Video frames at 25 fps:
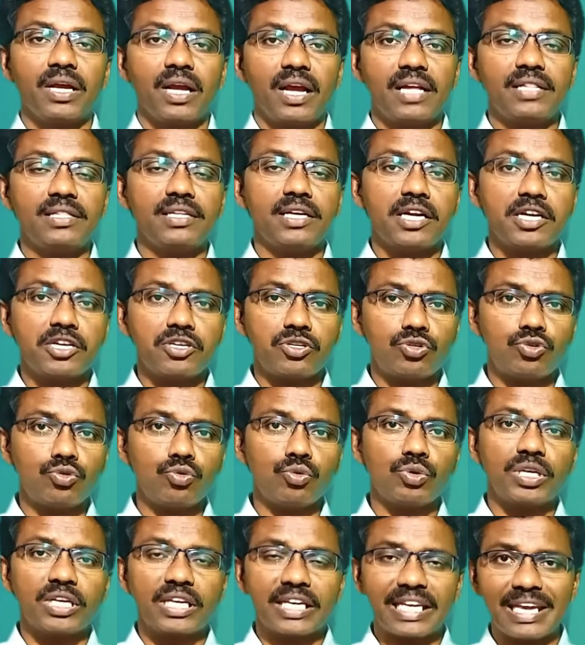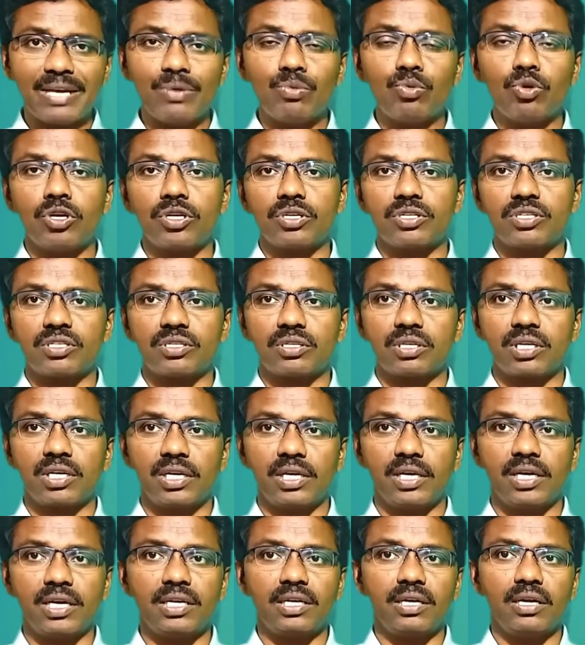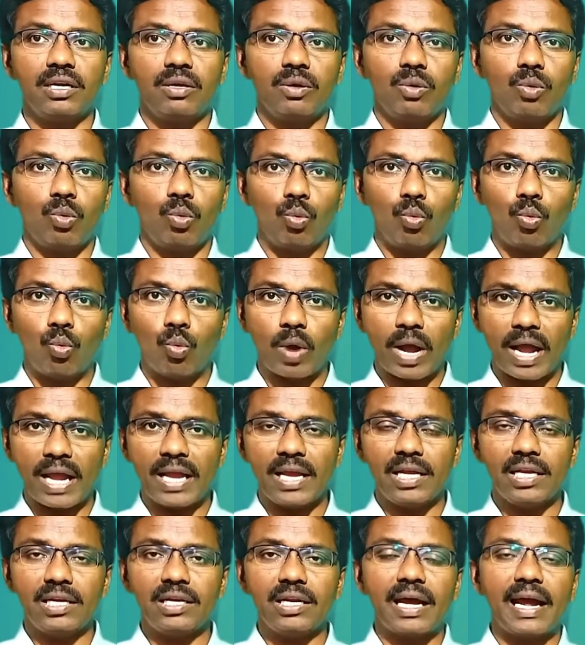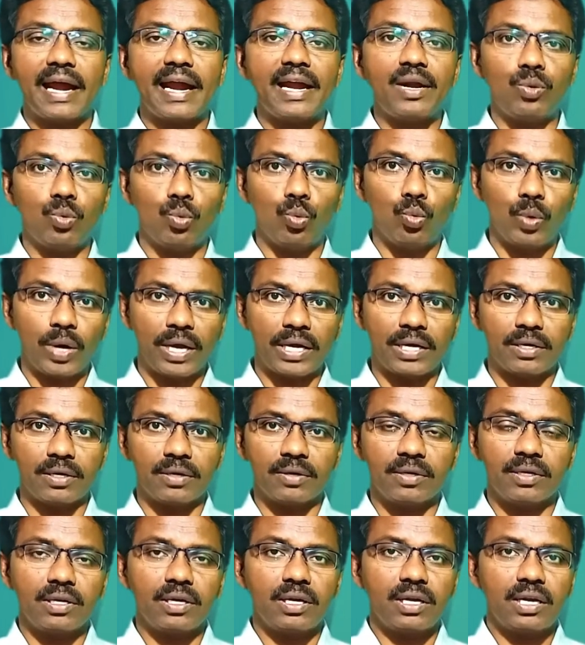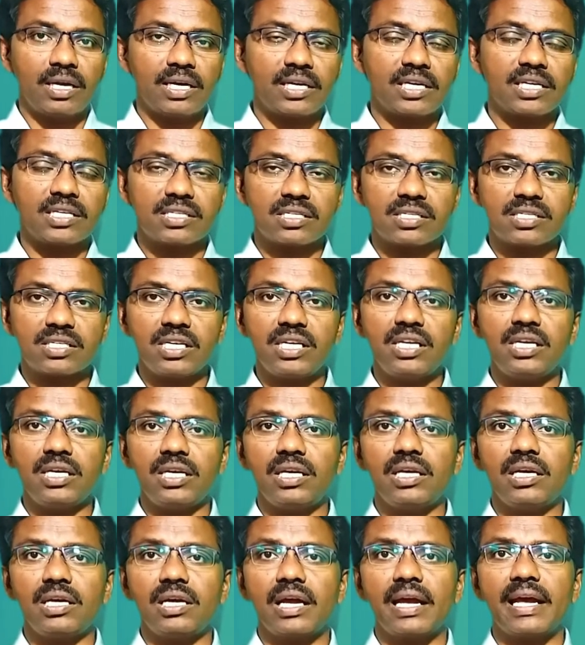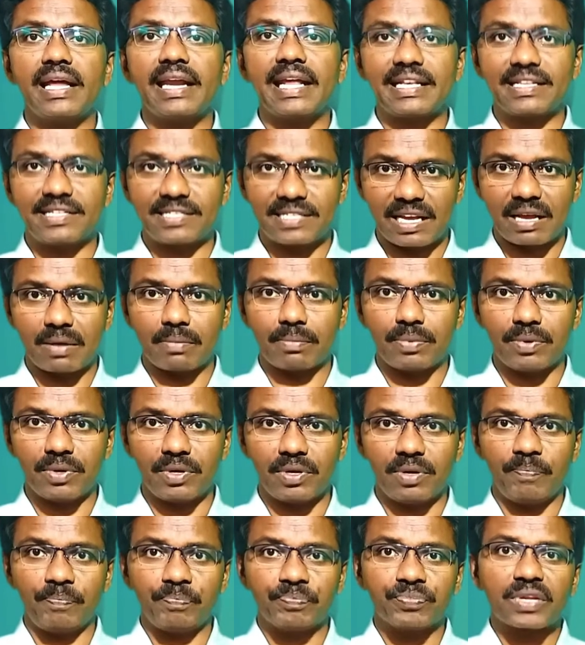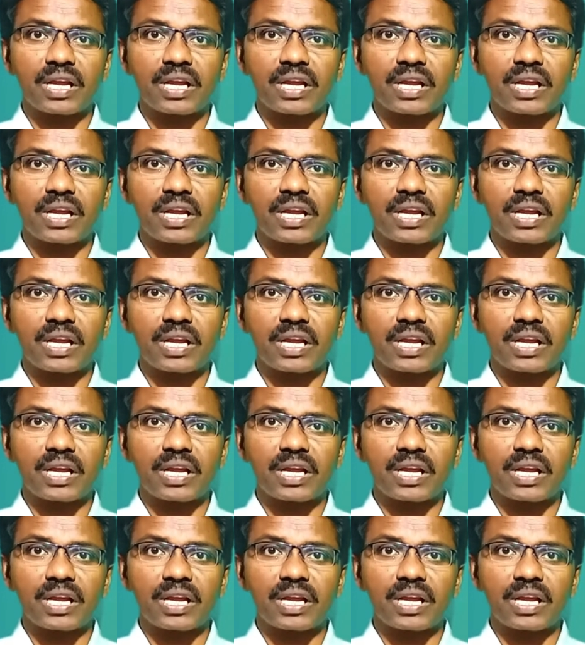And there are two keywords here, while and when. Let us see an example.